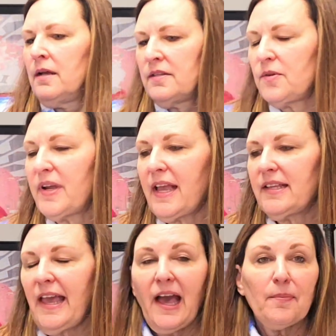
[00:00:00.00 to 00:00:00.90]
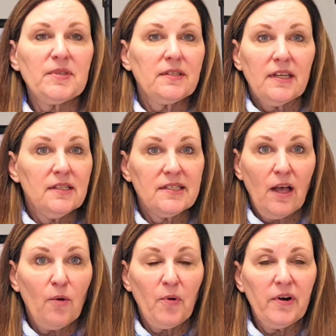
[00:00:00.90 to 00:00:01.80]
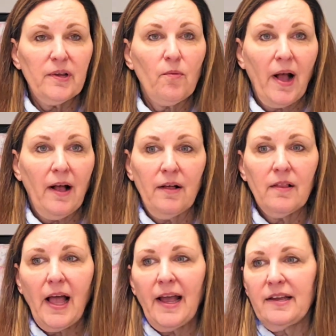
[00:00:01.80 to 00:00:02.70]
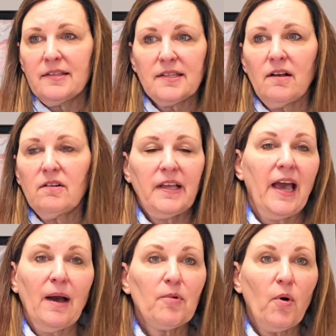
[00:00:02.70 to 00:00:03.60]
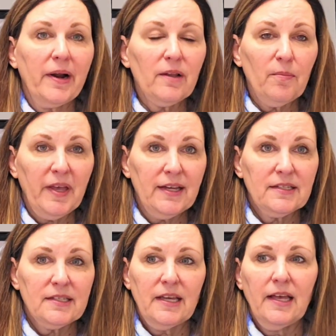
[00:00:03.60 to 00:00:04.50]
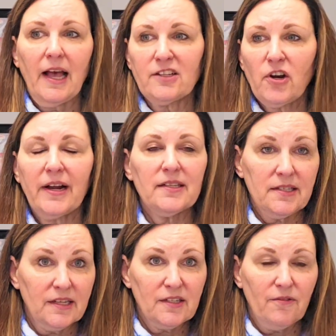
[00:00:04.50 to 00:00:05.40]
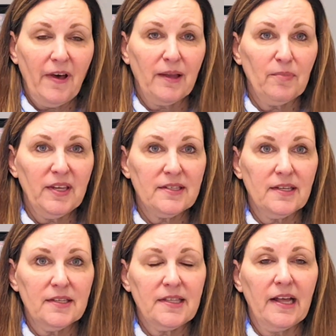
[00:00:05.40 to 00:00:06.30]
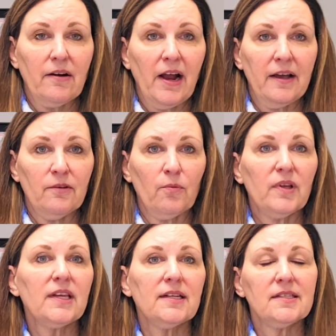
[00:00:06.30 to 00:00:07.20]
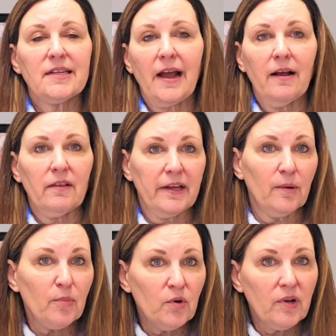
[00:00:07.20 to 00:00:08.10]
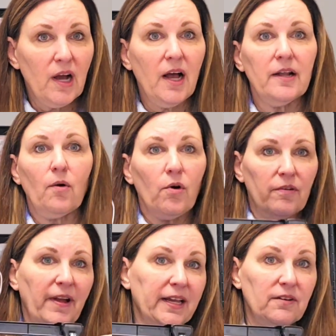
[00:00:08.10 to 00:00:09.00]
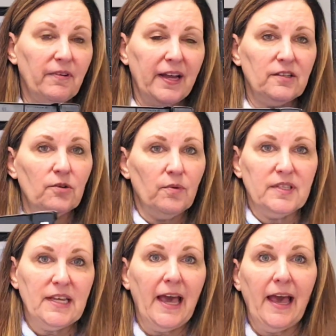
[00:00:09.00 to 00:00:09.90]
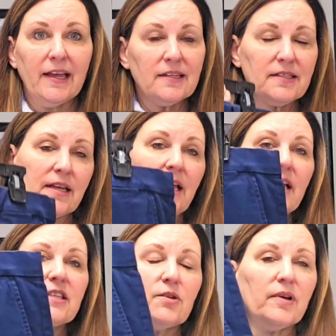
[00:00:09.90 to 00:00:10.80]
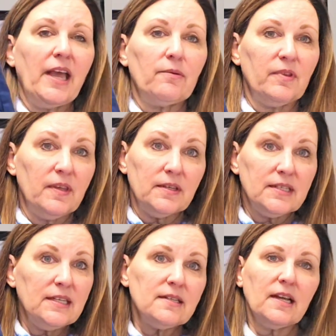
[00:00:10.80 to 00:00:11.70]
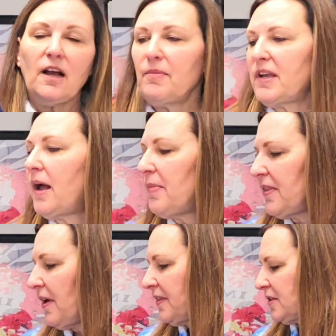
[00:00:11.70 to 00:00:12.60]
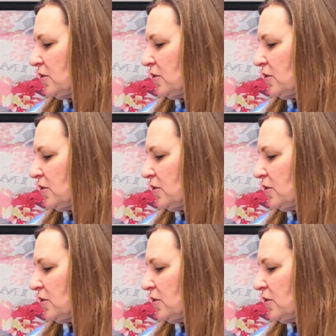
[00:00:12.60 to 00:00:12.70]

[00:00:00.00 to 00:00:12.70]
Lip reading: So again, Gaps can sell pretty well. I sell Gap quite a bit. I try to stick to find pieces that are either really in style, like a boot cut, or if I can find new with tags. So again, with the season coming up, I thought